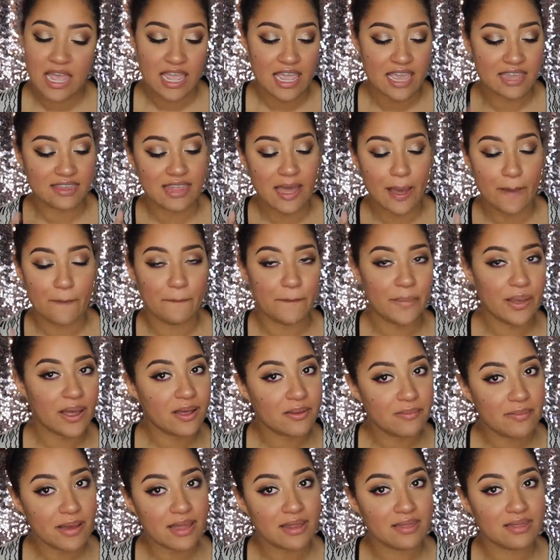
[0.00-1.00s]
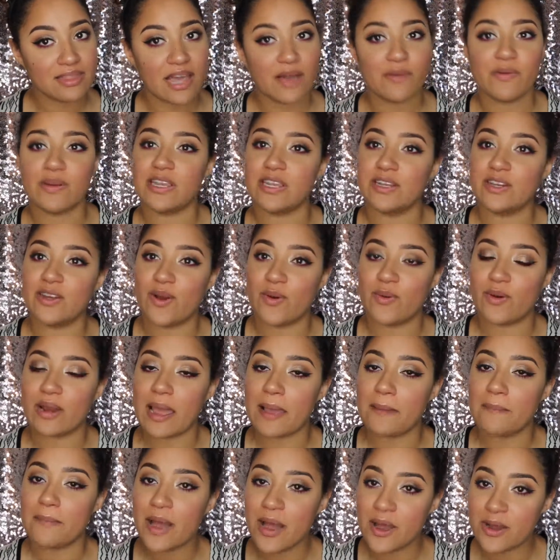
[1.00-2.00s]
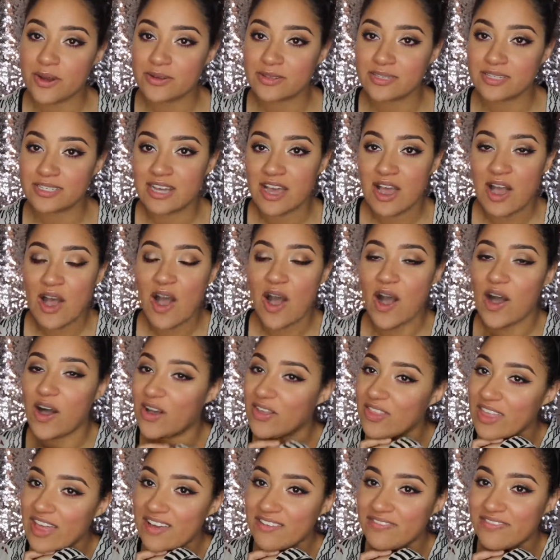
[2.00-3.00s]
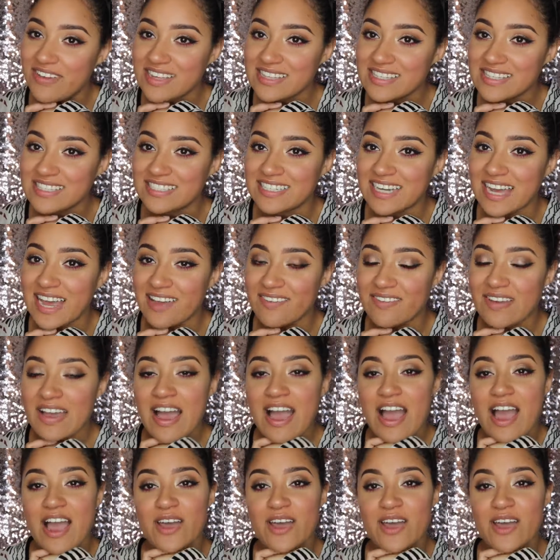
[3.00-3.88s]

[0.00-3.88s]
hit that bell button, that way you know when I post, all that fun stuff.